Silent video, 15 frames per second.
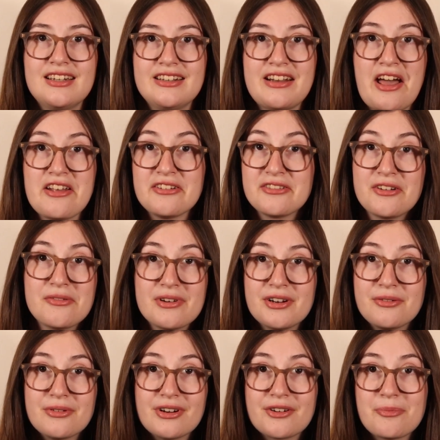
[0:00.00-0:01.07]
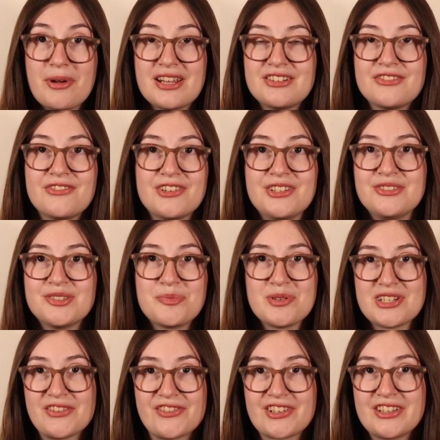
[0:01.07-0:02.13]
and I don't know what'll work best for you
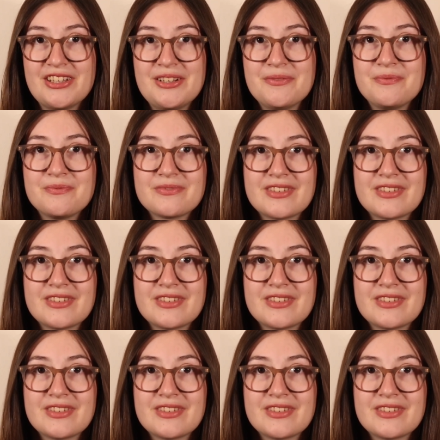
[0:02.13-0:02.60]
specifically,